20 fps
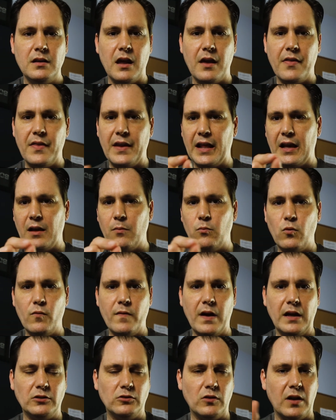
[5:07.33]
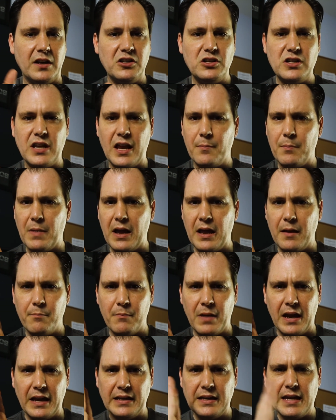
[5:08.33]
And then I can move on. So I just take
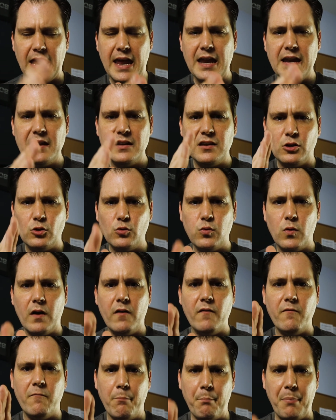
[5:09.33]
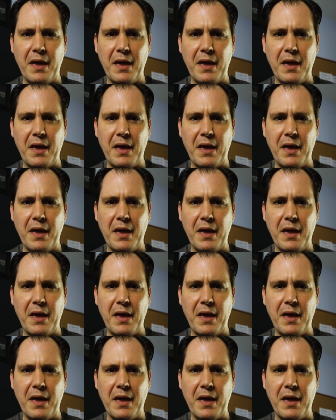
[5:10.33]
my 10 to 12